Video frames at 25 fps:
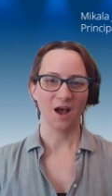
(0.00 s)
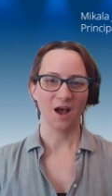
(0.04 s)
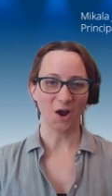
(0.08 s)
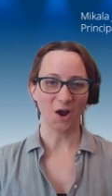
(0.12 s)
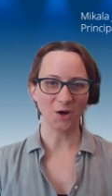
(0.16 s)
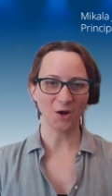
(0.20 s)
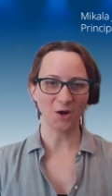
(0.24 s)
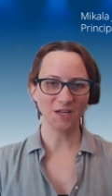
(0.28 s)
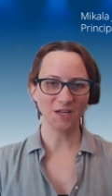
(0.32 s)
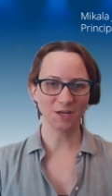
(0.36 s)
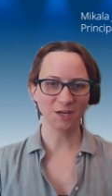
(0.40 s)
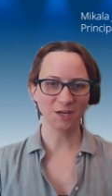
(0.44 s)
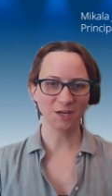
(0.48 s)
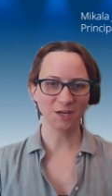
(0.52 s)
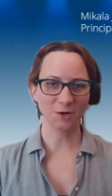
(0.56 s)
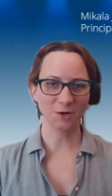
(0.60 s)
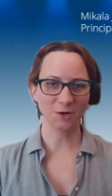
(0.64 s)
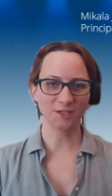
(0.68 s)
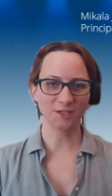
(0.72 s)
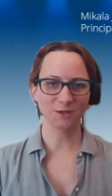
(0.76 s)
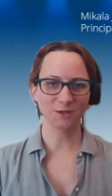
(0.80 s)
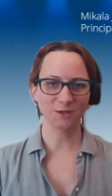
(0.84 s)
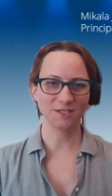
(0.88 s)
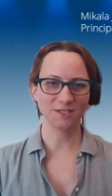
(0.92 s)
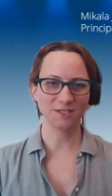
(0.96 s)
A hearty
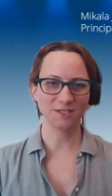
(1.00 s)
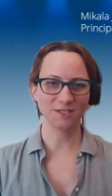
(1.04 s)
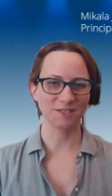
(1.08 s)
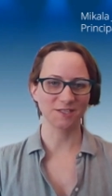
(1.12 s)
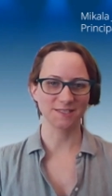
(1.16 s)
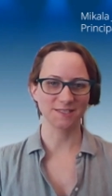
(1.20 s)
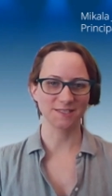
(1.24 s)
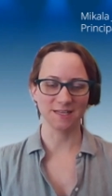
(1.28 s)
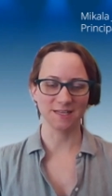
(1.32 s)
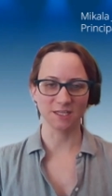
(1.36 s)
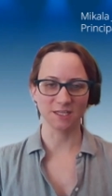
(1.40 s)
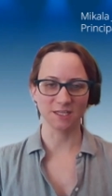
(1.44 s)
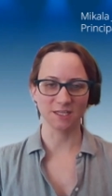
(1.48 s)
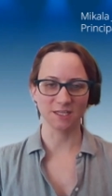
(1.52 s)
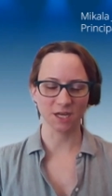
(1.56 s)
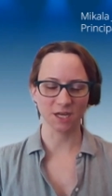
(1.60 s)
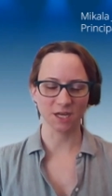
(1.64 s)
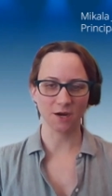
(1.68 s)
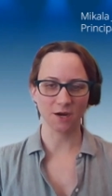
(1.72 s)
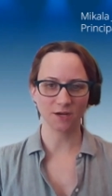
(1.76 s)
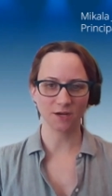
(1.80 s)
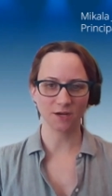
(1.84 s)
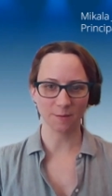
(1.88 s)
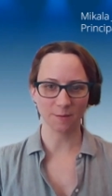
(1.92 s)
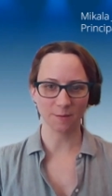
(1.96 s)
congratulations to the
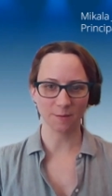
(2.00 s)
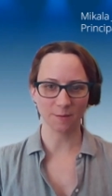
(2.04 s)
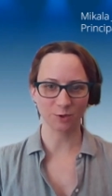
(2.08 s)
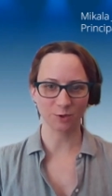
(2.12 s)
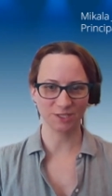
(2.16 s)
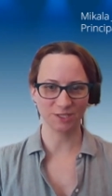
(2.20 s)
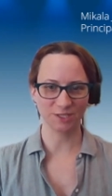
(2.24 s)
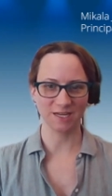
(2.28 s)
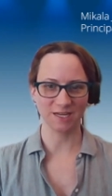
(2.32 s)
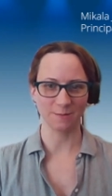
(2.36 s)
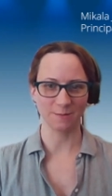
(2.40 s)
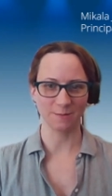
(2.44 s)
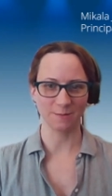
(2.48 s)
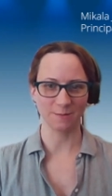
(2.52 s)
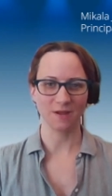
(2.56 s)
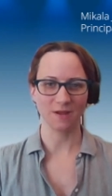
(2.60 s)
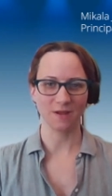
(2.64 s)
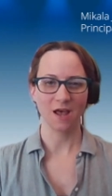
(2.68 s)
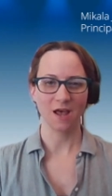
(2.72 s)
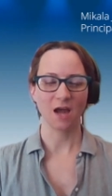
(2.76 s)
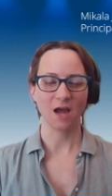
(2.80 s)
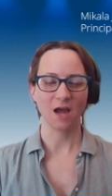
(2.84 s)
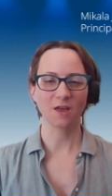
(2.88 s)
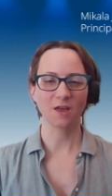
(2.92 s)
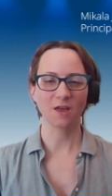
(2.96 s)
entire Kepler team.
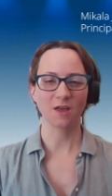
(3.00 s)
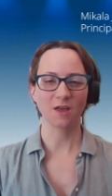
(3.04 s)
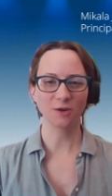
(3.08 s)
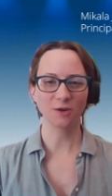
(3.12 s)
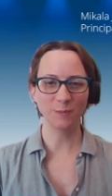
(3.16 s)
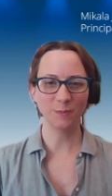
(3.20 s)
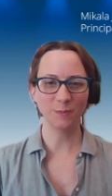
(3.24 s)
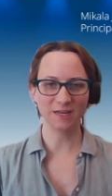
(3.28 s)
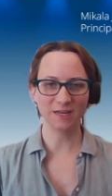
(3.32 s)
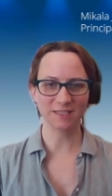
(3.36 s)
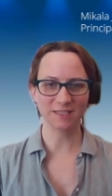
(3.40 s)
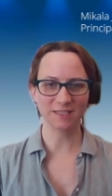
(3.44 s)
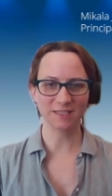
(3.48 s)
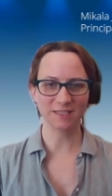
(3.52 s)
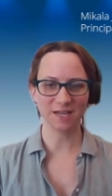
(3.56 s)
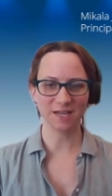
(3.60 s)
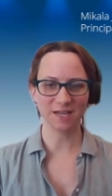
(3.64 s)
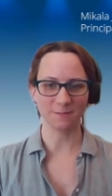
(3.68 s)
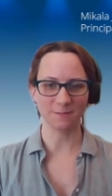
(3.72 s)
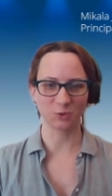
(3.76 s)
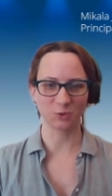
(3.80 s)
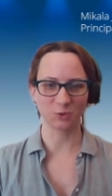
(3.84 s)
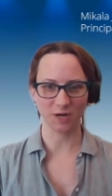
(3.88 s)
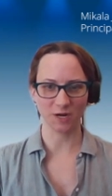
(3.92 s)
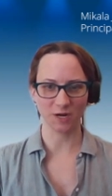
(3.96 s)
Another big
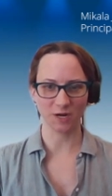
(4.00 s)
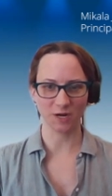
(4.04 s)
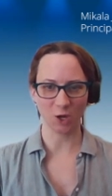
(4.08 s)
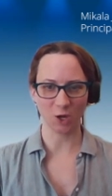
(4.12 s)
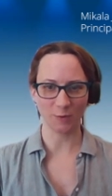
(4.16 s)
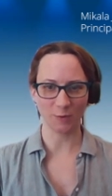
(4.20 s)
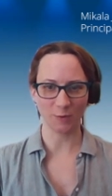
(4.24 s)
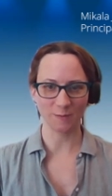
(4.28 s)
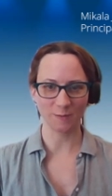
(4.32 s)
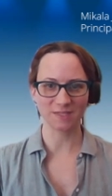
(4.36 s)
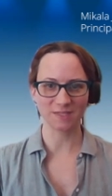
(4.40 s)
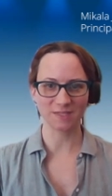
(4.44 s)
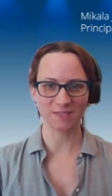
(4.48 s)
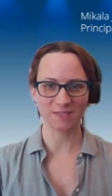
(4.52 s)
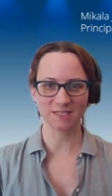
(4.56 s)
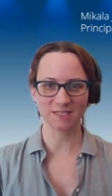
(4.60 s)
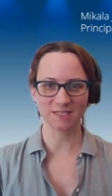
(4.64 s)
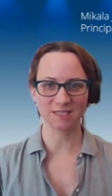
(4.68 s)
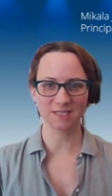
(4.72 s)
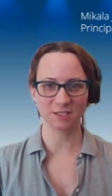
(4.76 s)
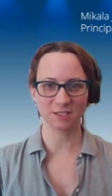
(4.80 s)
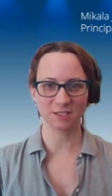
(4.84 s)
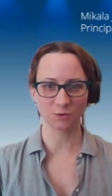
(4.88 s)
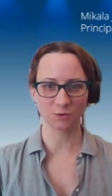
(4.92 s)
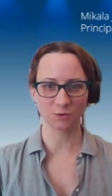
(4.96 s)
step toward helping
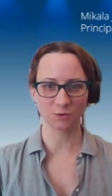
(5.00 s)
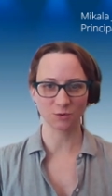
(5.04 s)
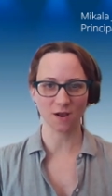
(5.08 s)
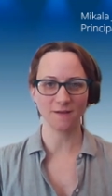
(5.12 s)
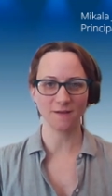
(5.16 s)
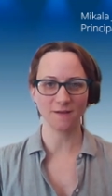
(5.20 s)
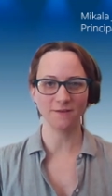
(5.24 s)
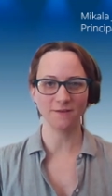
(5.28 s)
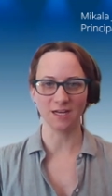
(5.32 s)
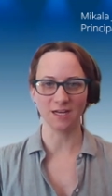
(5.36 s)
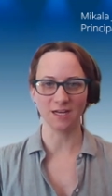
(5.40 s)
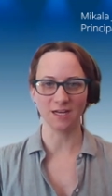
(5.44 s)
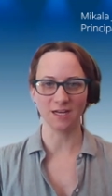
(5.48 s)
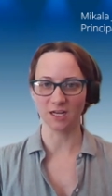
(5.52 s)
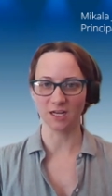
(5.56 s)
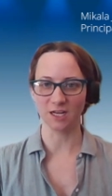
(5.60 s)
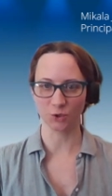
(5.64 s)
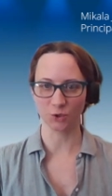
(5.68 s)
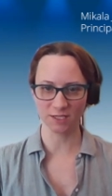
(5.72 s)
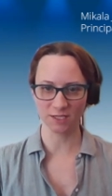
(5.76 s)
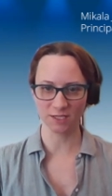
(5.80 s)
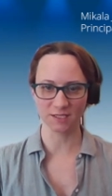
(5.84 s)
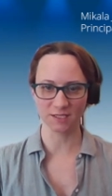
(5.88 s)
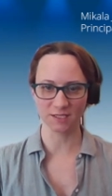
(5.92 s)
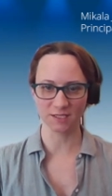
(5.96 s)
businesses thrive in an
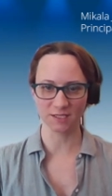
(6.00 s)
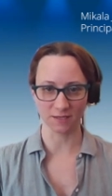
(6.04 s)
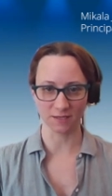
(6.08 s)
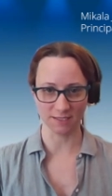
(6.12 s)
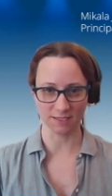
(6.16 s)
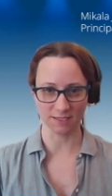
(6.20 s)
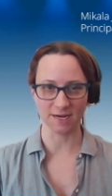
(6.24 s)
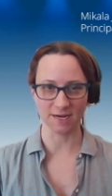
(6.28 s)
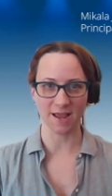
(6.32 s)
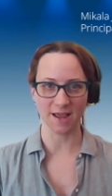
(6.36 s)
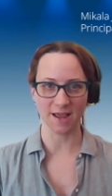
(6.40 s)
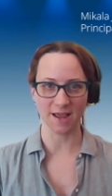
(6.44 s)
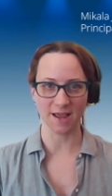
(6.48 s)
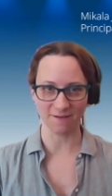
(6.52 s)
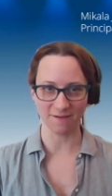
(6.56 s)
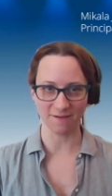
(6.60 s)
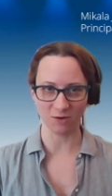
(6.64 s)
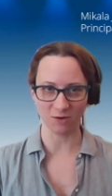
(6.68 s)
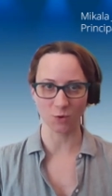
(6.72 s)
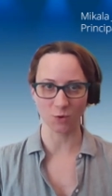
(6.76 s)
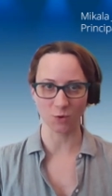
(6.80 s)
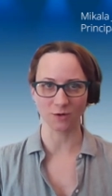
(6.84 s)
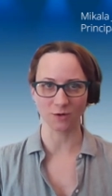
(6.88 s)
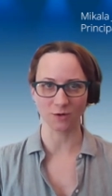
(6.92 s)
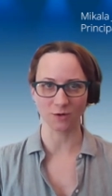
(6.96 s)
increasingly data
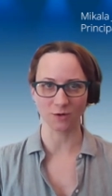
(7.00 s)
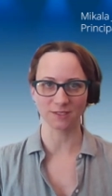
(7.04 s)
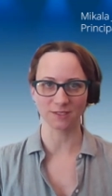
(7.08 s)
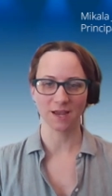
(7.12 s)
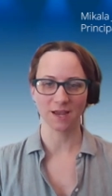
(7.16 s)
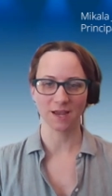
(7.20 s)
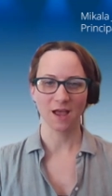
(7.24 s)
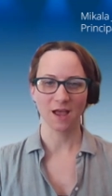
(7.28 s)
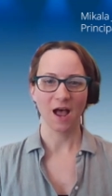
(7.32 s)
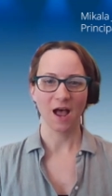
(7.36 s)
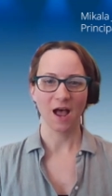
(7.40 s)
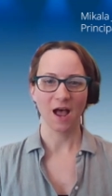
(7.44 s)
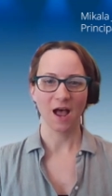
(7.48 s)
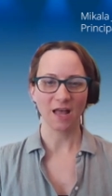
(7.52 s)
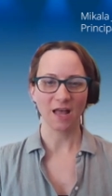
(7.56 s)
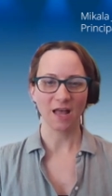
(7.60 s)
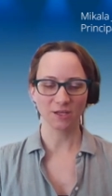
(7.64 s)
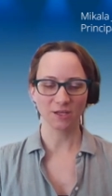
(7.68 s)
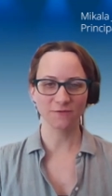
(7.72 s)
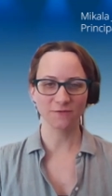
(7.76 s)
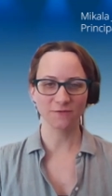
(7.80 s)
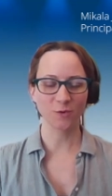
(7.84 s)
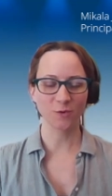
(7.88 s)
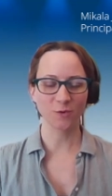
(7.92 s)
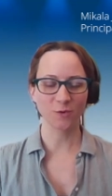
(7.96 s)
heavy world.
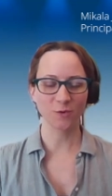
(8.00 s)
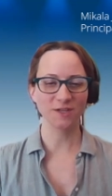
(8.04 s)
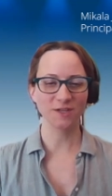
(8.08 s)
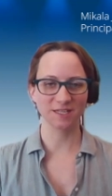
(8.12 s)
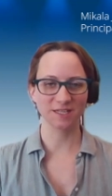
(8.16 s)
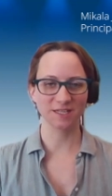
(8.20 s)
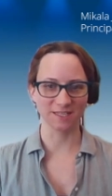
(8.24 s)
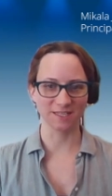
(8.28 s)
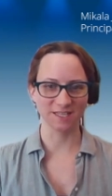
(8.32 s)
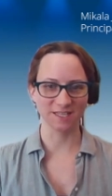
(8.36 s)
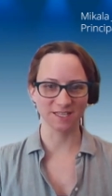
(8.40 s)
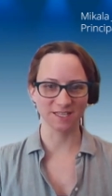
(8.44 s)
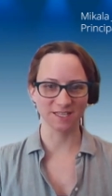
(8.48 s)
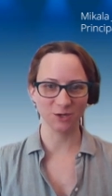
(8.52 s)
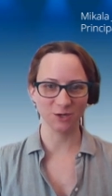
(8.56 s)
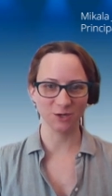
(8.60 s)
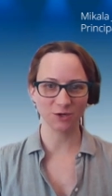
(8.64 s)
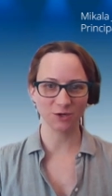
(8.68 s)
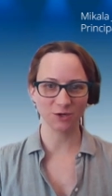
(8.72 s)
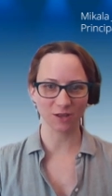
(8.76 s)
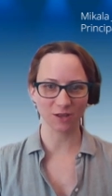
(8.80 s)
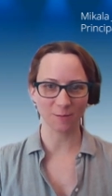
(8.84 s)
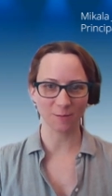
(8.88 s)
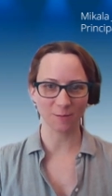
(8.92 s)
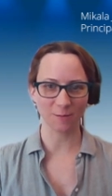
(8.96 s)
I look forward to
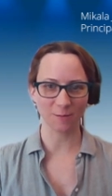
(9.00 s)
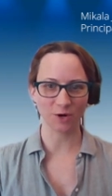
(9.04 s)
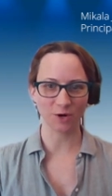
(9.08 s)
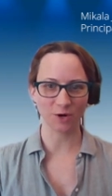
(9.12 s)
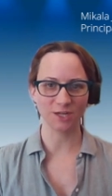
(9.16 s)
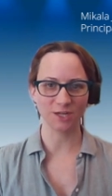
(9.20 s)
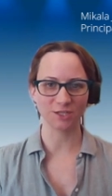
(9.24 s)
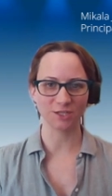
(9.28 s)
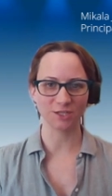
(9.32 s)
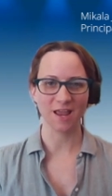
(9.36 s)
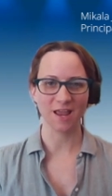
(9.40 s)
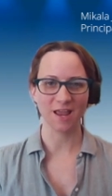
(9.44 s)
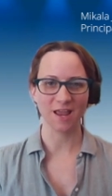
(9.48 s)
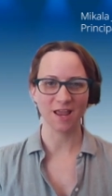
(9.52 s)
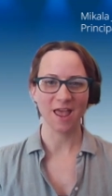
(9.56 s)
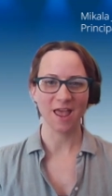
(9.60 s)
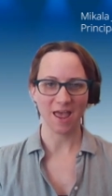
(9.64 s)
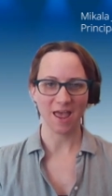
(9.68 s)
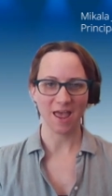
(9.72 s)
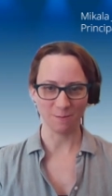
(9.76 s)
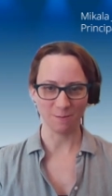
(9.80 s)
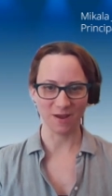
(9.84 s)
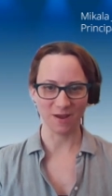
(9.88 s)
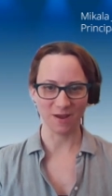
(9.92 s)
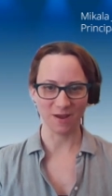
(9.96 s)
continued collaboration
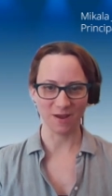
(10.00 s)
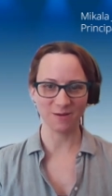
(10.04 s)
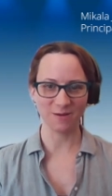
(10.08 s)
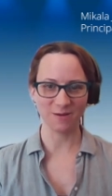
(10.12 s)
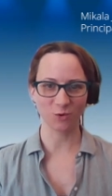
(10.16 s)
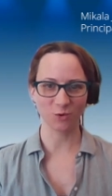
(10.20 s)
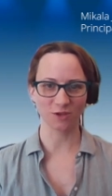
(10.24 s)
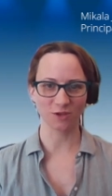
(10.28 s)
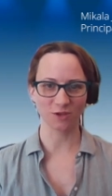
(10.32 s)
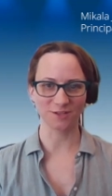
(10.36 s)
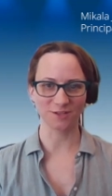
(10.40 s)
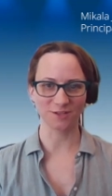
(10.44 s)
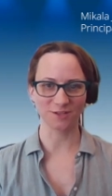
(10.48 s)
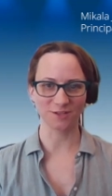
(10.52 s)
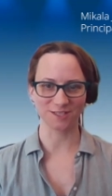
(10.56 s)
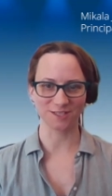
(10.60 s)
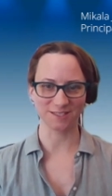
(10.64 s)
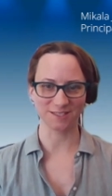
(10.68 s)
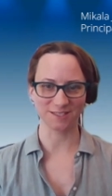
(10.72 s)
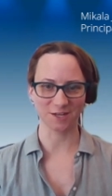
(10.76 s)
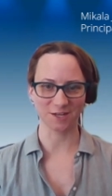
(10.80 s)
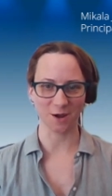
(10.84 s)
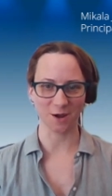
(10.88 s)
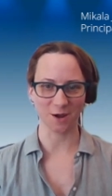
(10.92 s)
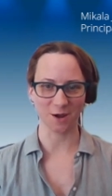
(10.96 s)
and many more
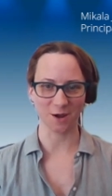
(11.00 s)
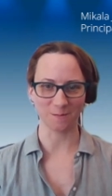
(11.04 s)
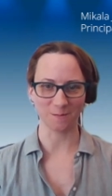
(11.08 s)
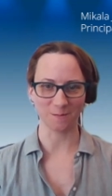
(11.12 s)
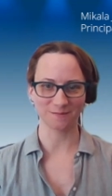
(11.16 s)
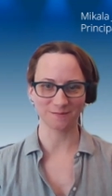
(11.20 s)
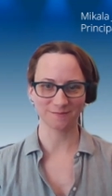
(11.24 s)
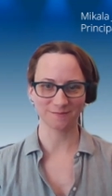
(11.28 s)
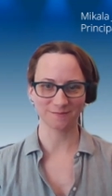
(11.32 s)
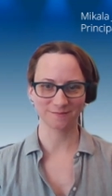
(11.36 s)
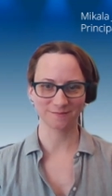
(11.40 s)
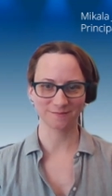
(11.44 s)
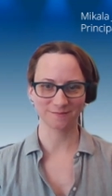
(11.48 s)
launches to come.